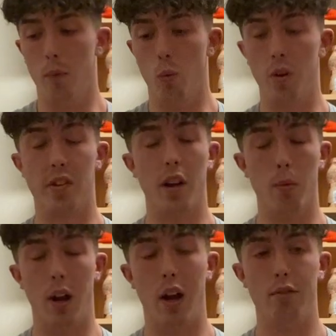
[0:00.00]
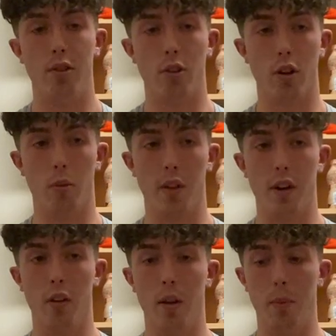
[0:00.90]
Once they arrive, you're going to want to
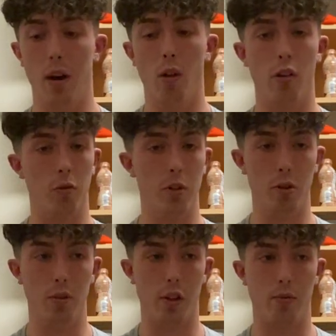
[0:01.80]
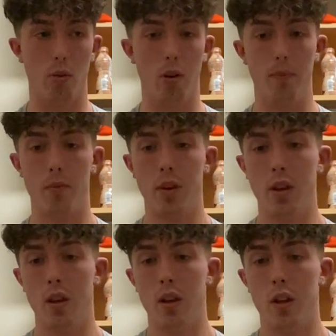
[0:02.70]
tell them how long you've been doing this for,
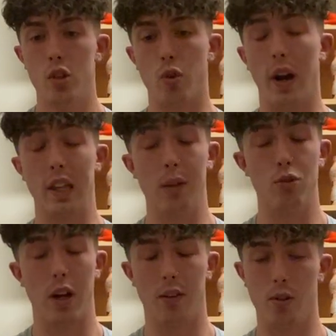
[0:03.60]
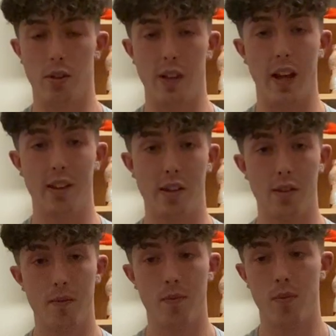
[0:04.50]
try to keep track of your sets,
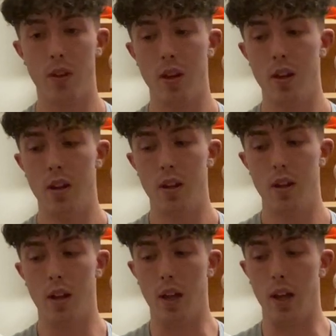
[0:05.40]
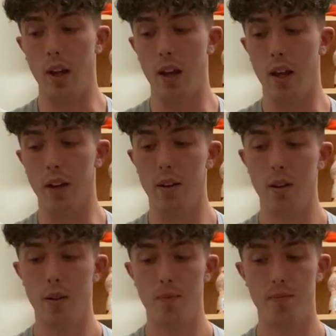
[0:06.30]
and
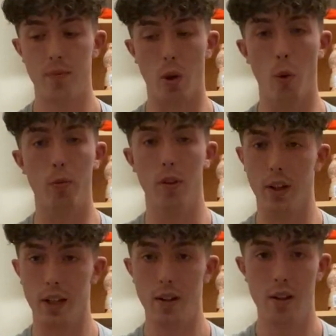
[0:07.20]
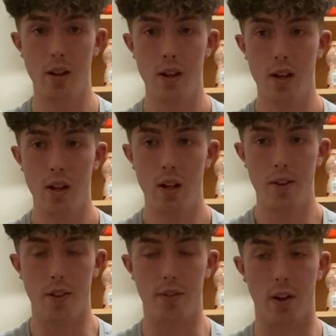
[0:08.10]
hopefully
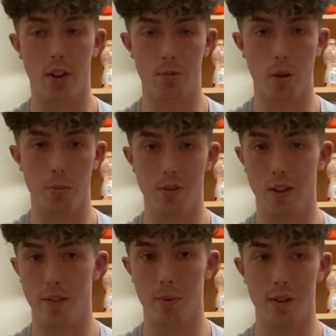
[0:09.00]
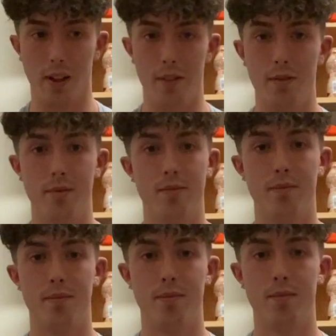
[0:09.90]
this knowledge will help you save somebody's life.
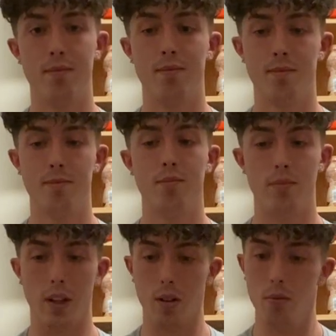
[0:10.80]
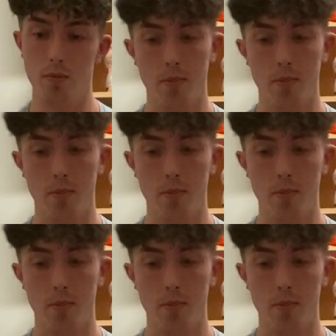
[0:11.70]
Thank you.